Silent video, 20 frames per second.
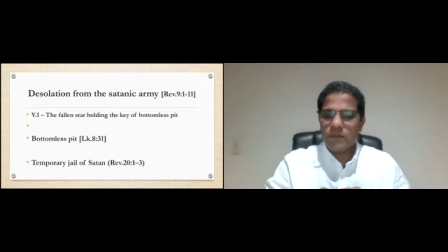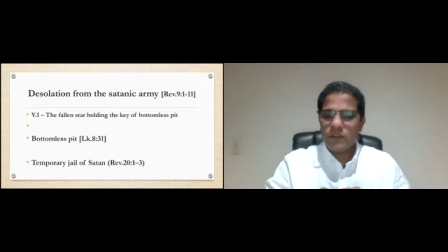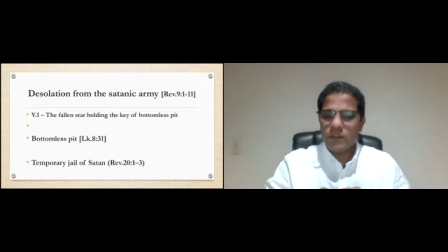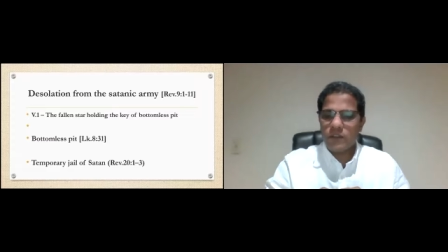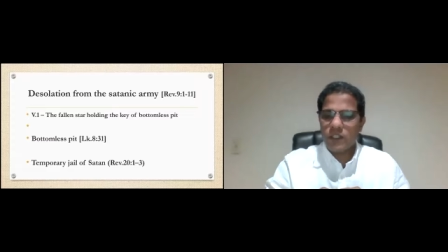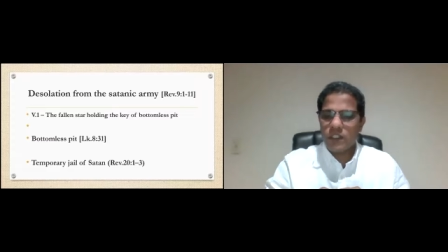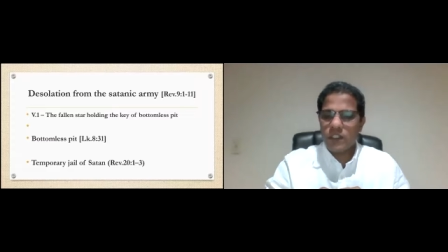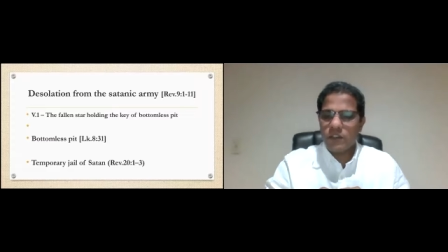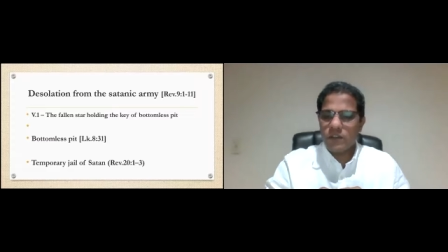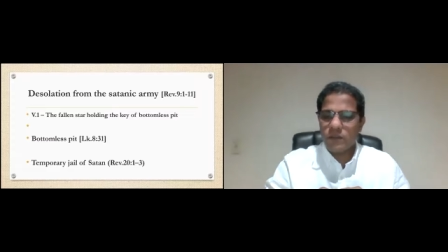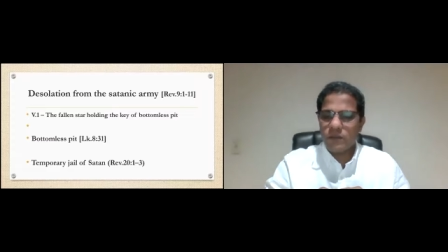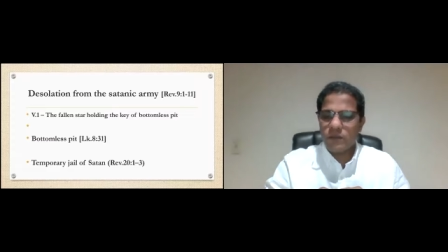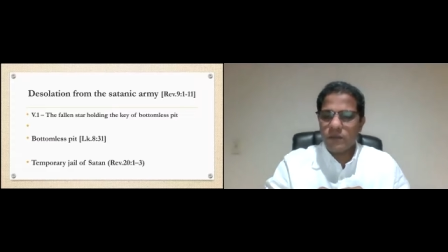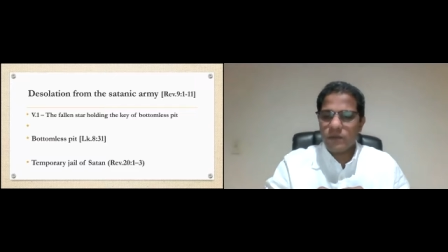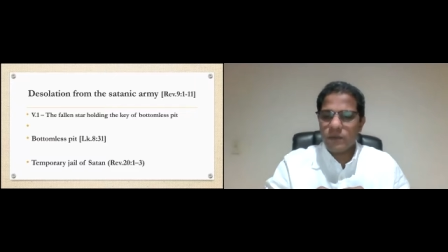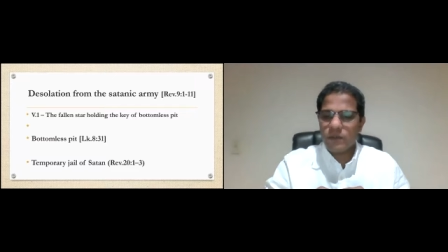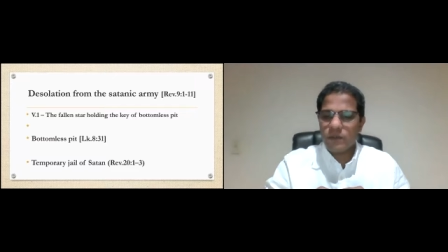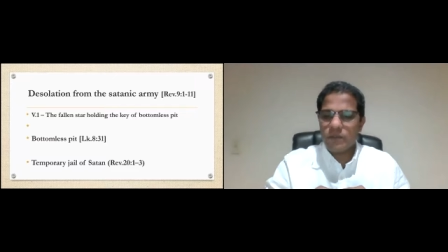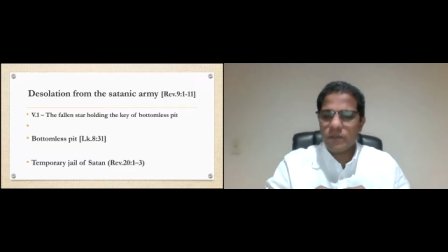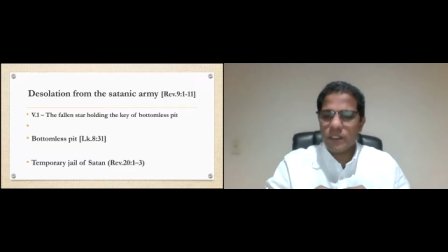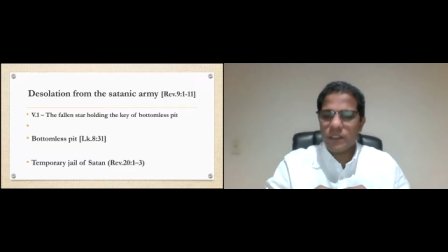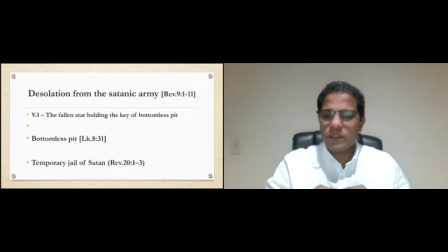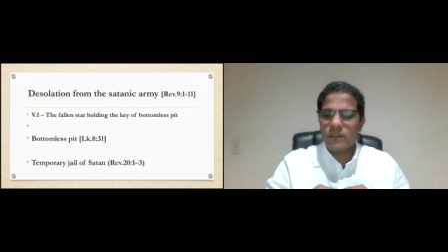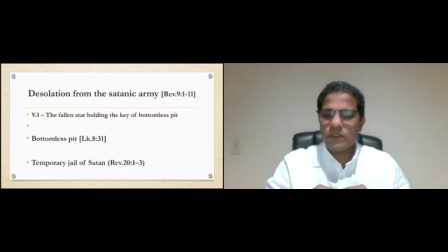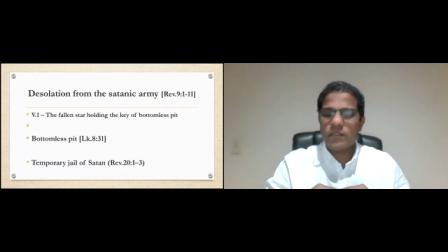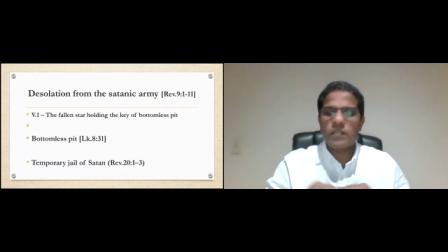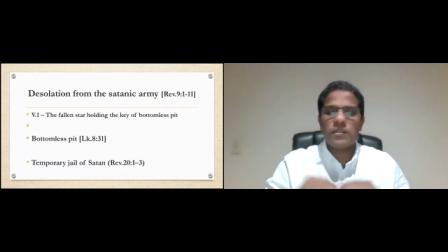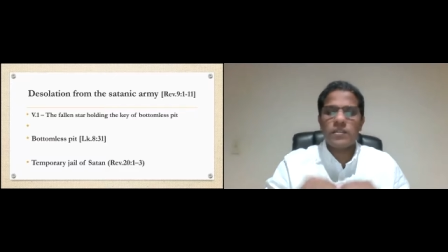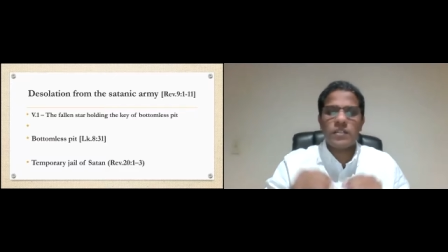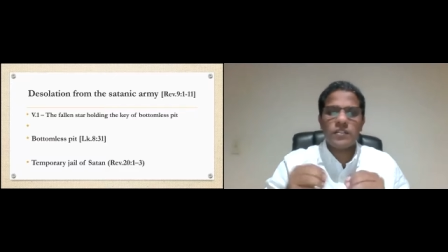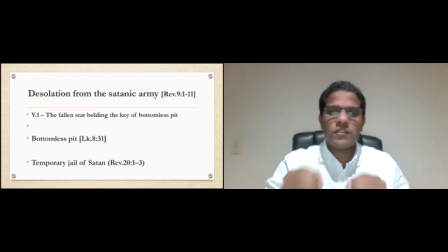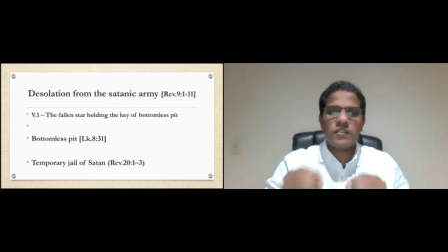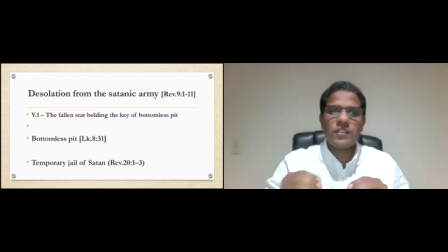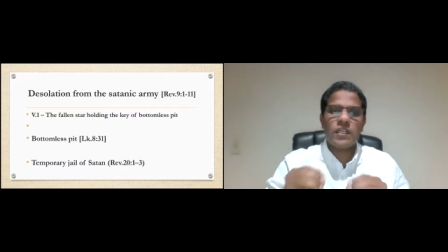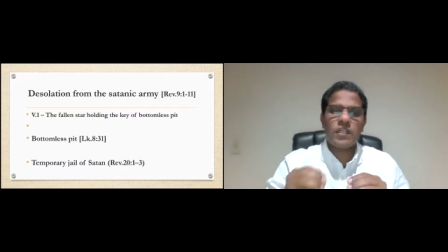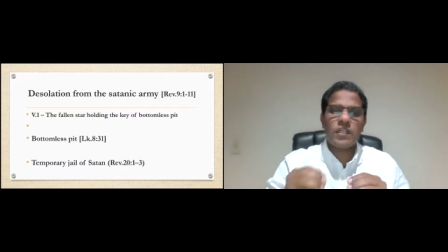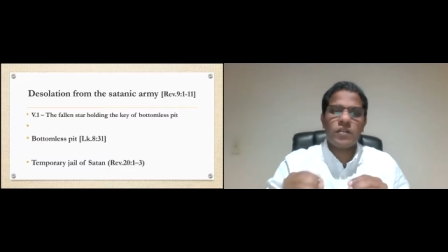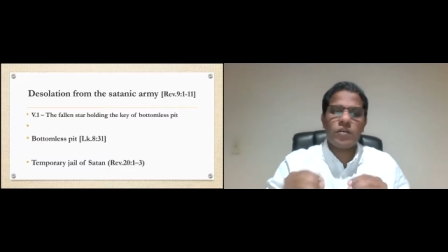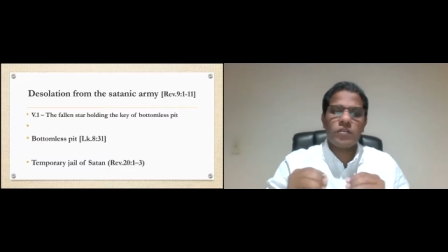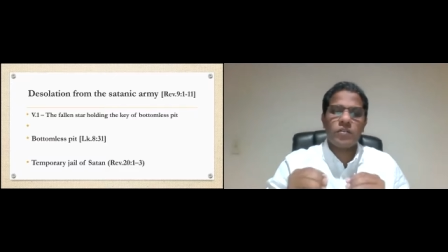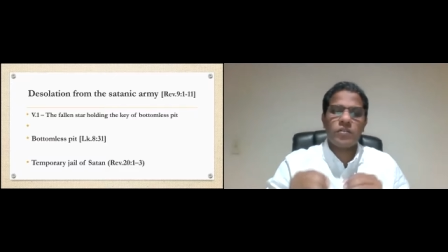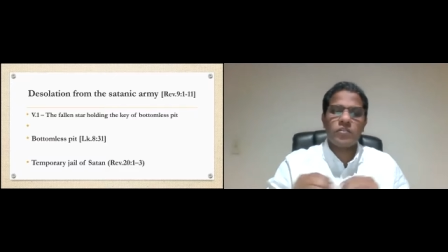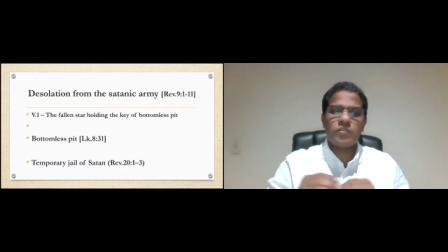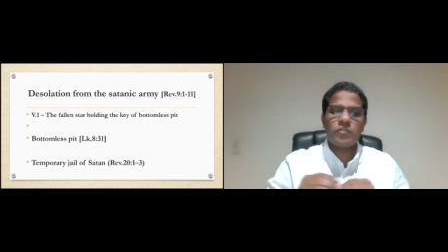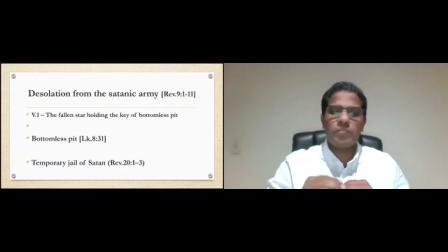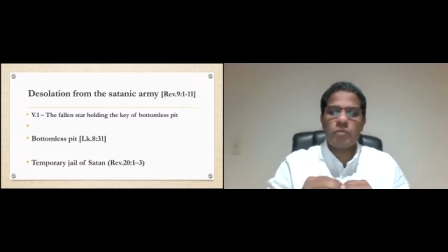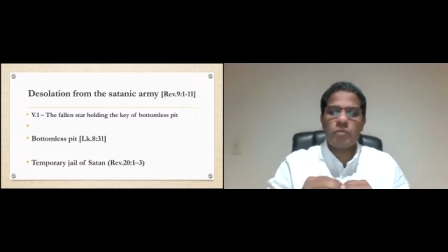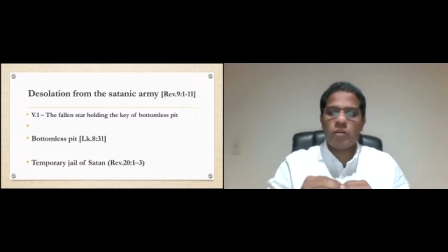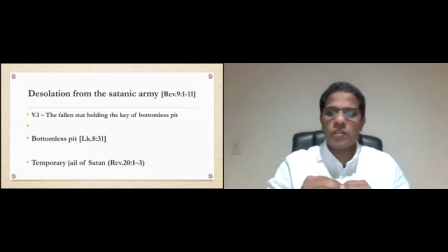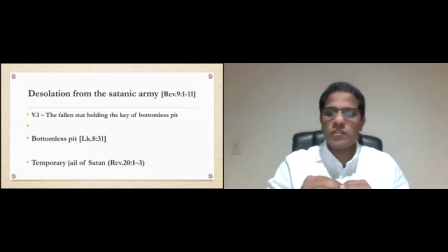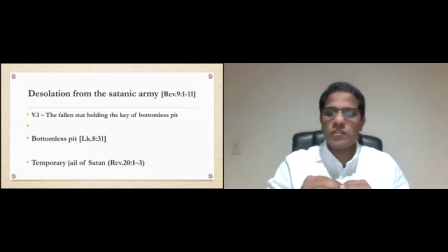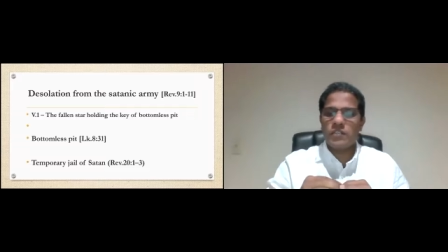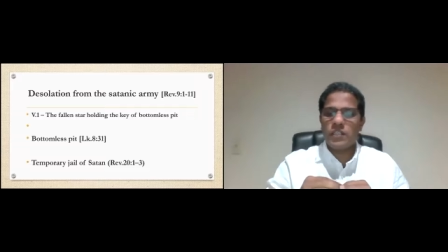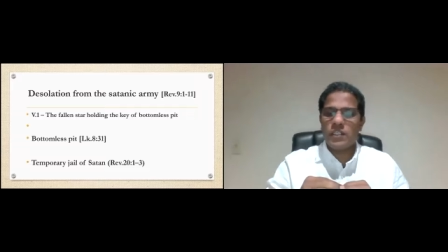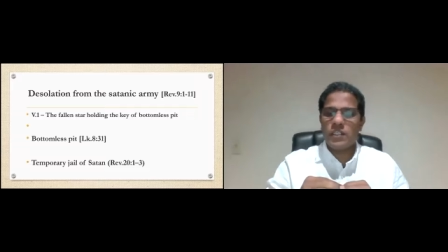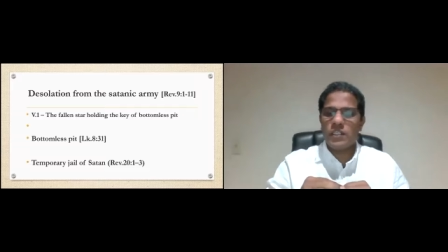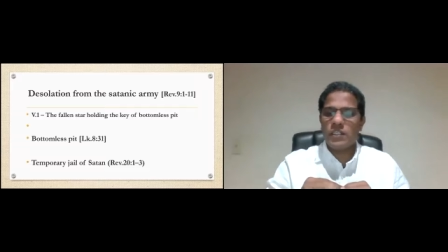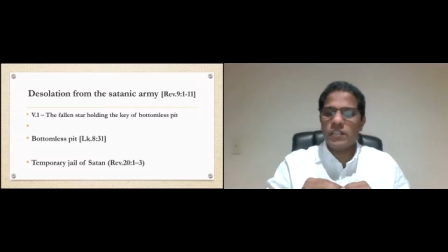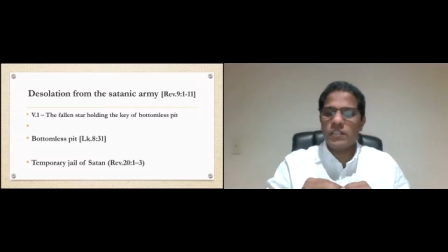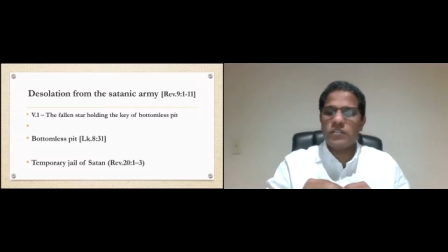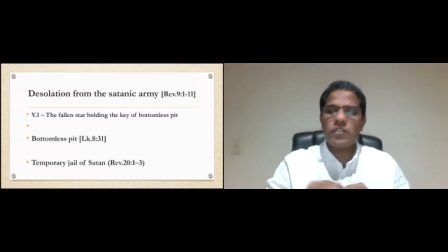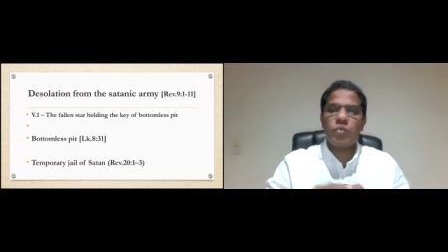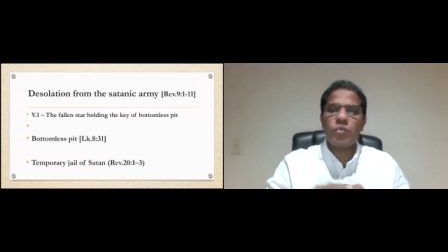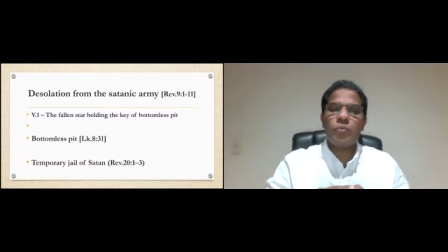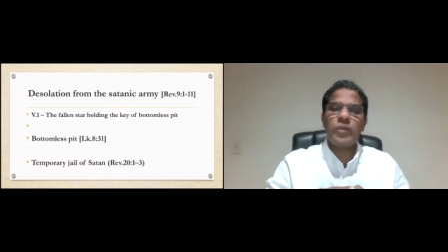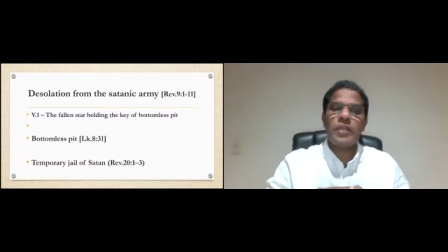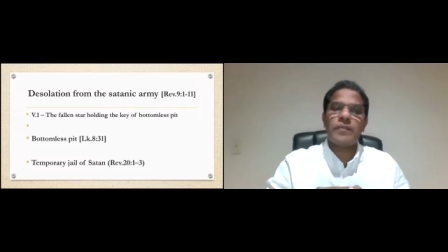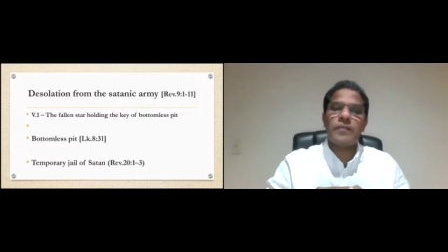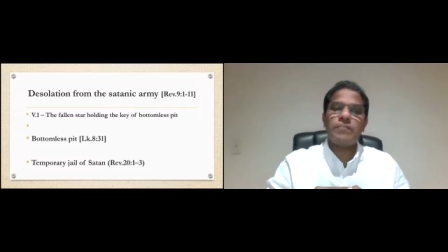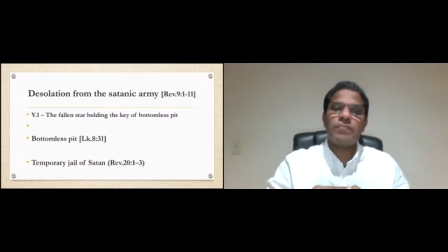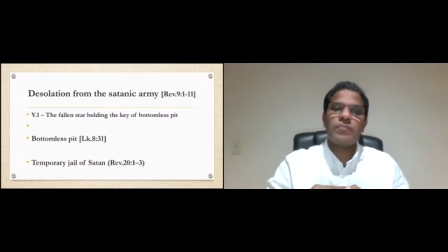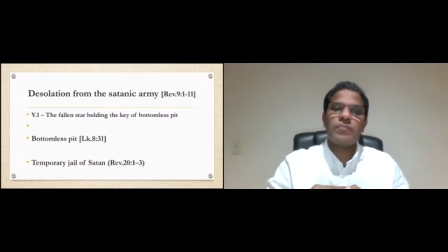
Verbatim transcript: try to, I mean, understand all those points in an easy way.